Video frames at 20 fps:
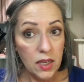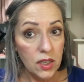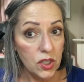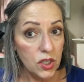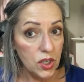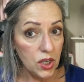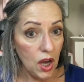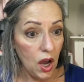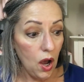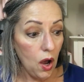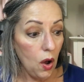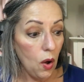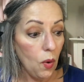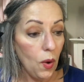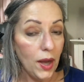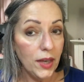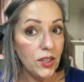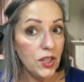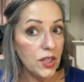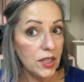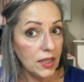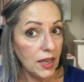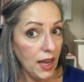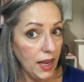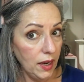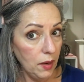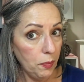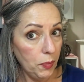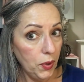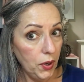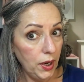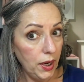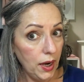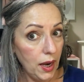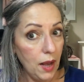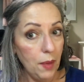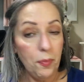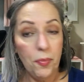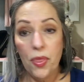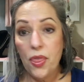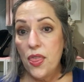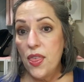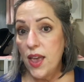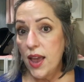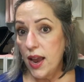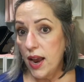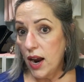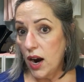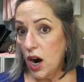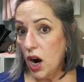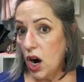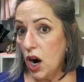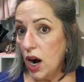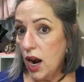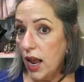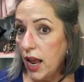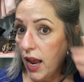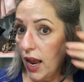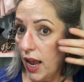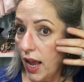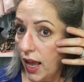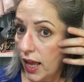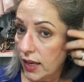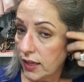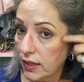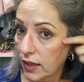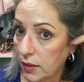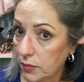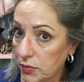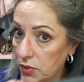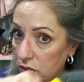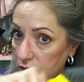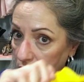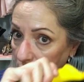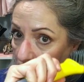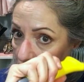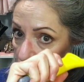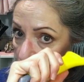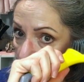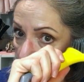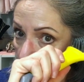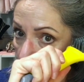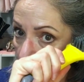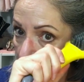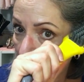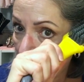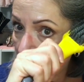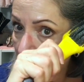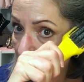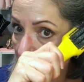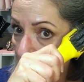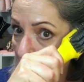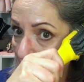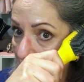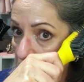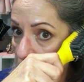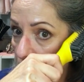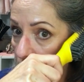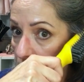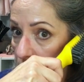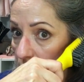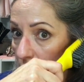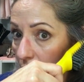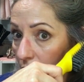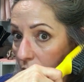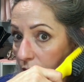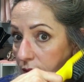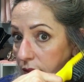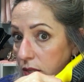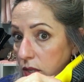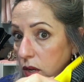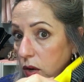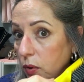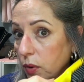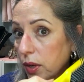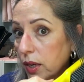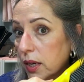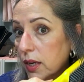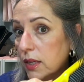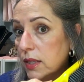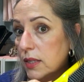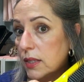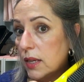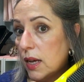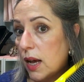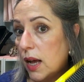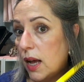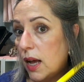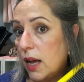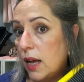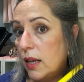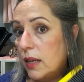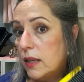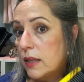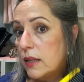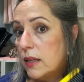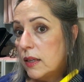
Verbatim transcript: So I just kind of put it up there and I'm just going to show you. Now it's been turned on, so it is hot.